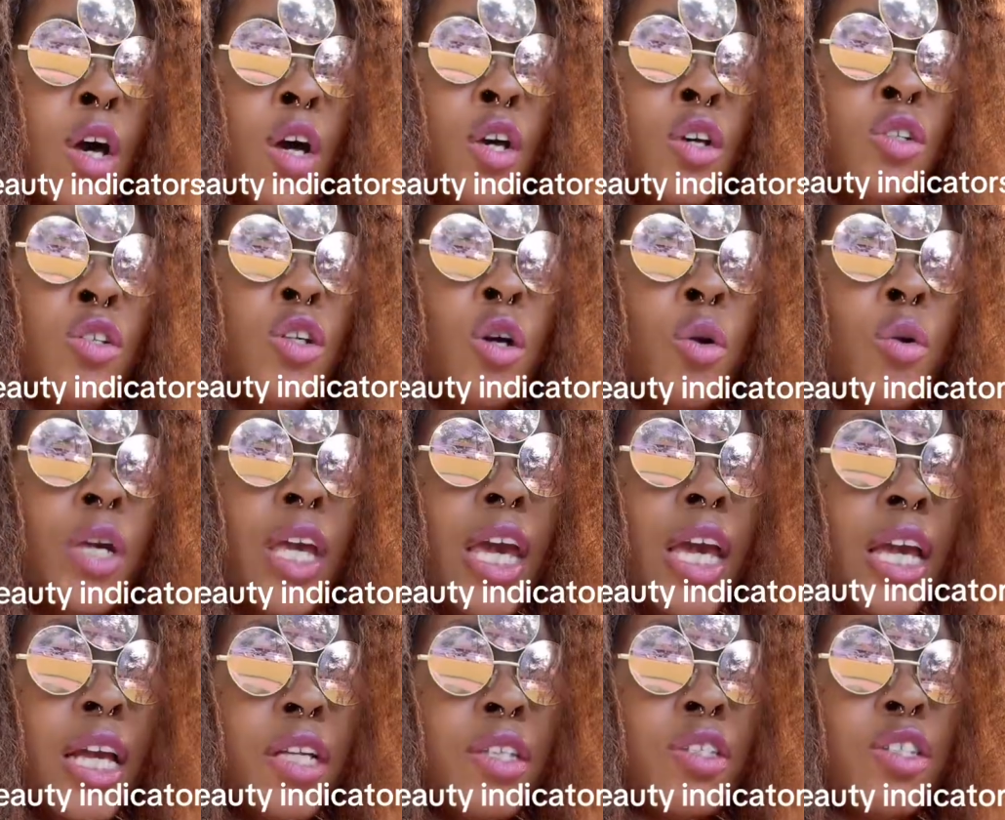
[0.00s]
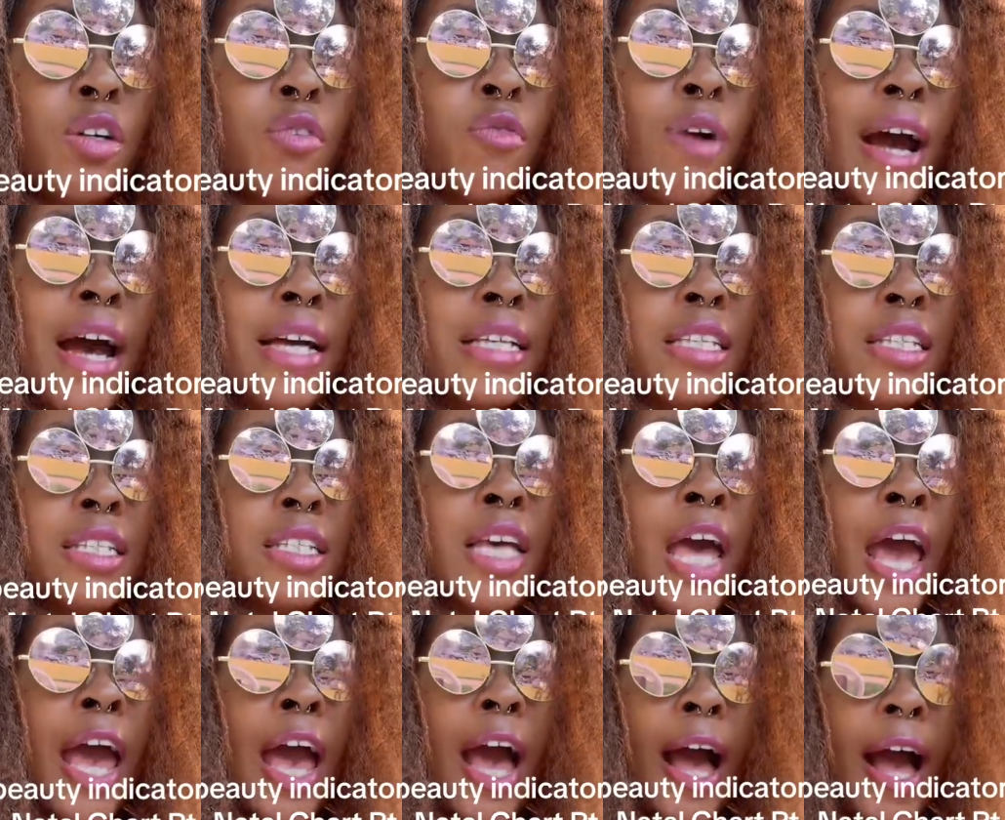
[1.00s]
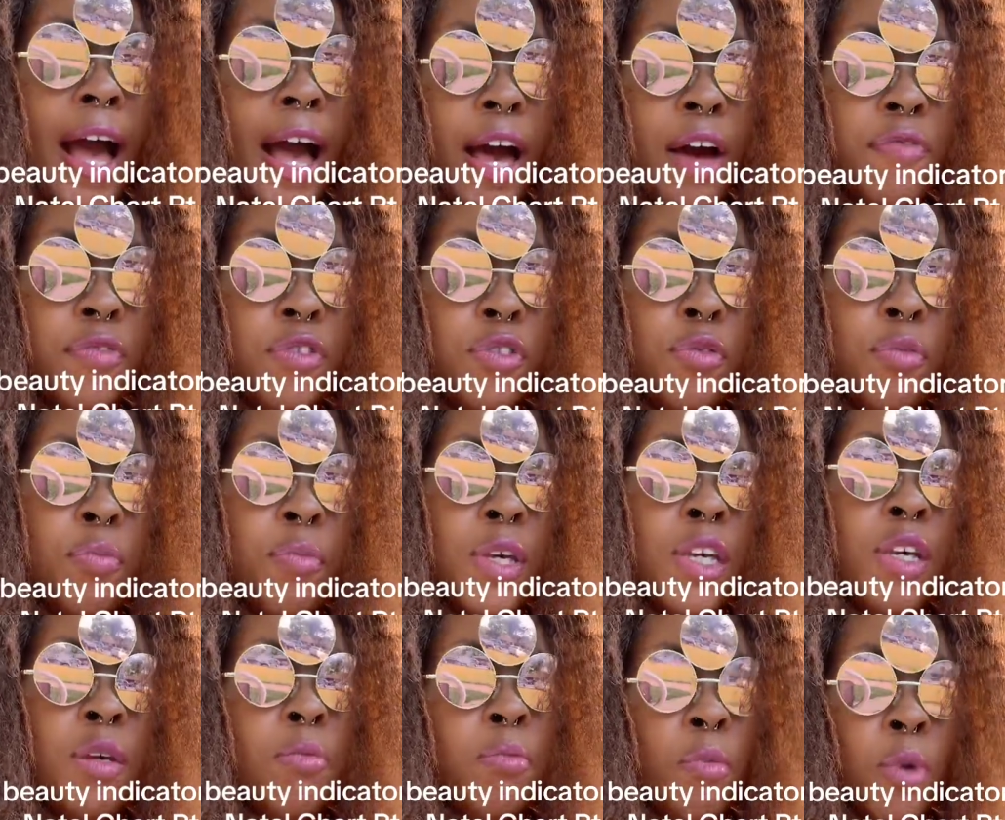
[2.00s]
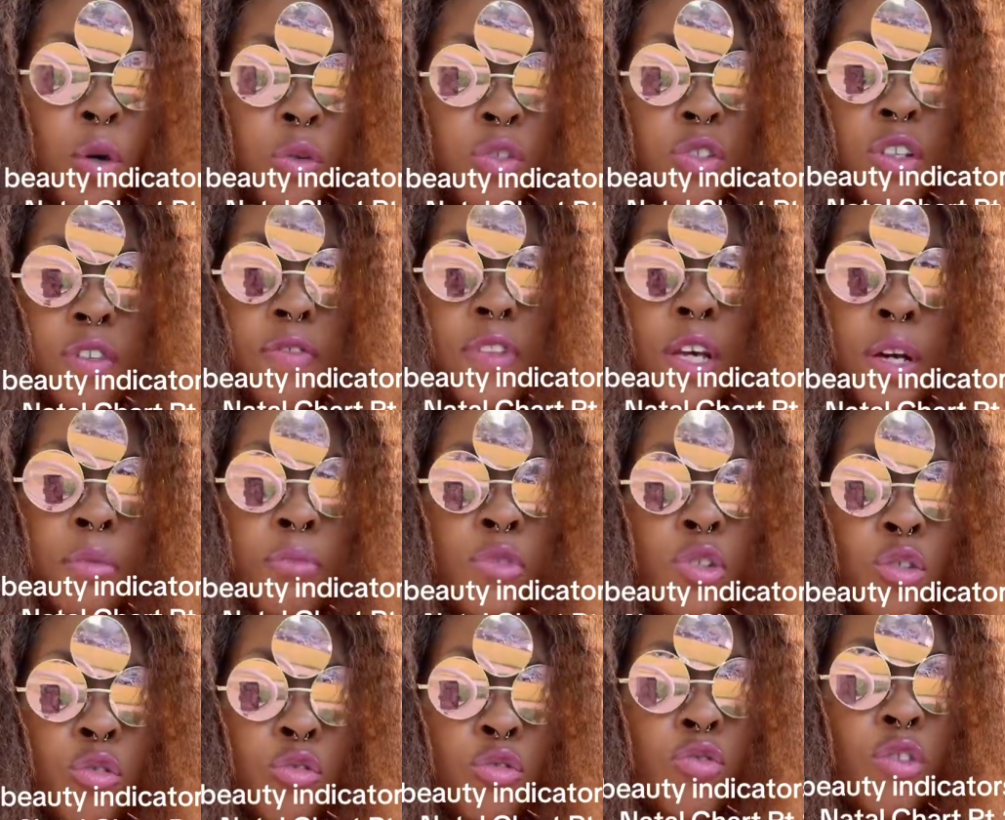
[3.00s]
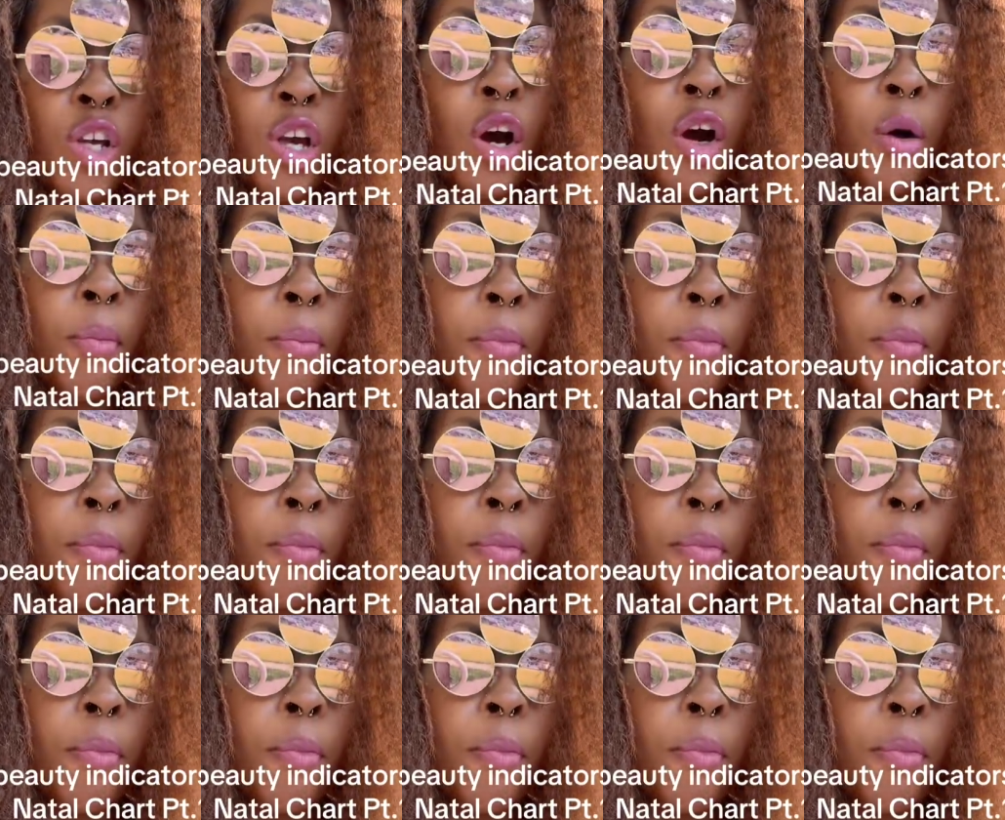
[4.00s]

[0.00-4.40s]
So Cancer risings have to be, most of them usually are